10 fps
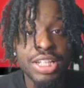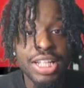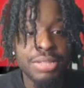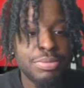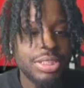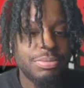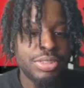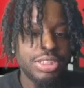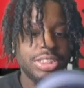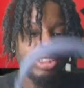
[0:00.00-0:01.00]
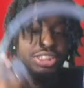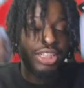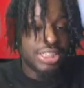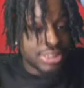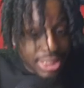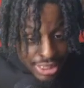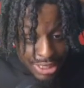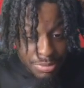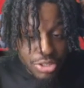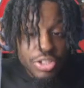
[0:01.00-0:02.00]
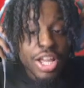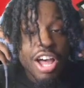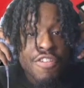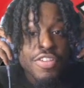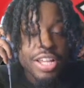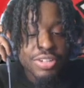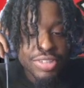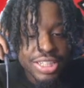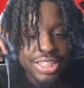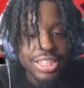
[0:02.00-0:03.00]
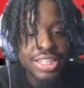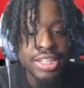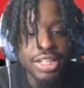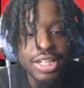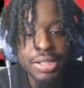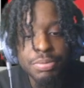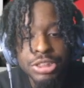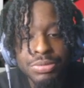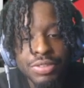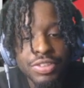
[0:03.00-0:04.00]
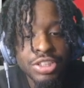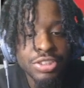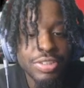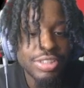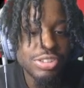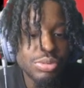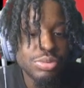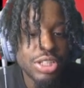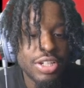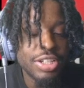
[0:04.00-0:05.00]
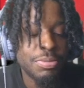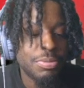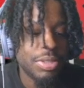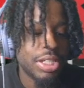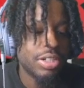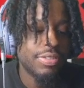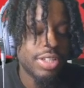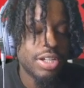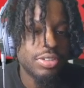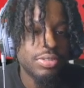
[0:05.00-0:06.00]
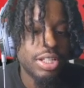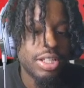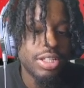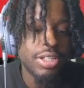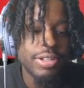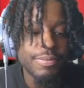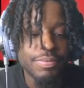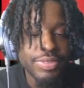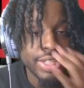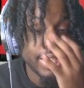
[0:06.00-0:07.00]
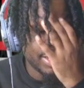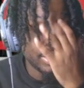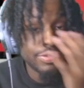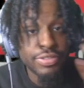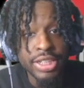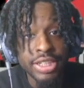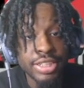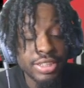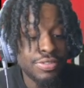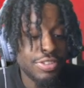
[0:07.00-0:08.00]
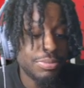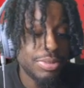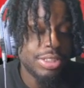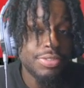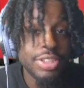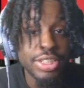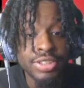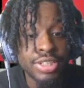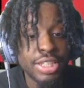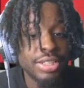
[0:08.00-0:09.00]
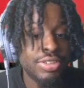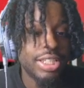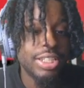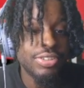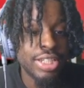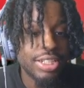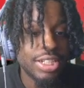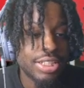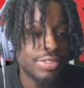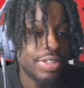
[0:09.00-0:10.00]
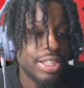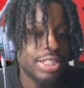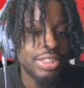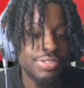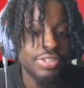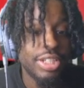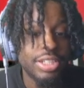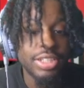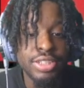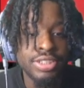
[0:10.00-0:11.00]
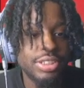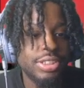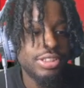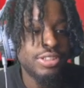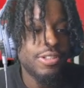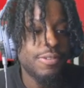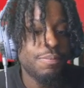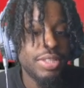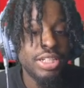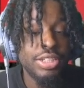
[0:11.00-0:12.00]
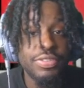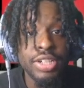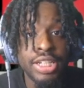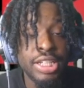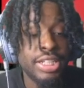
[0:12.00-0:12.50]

the like button, bro. You know what I'm saying? Let me know y'all fucking with the kid. And that push my video out too. Y'all helping me out if y'all do that. And it's free. You feel me? It's free. You can't you can't you can't knock the fact that it's free. It is free.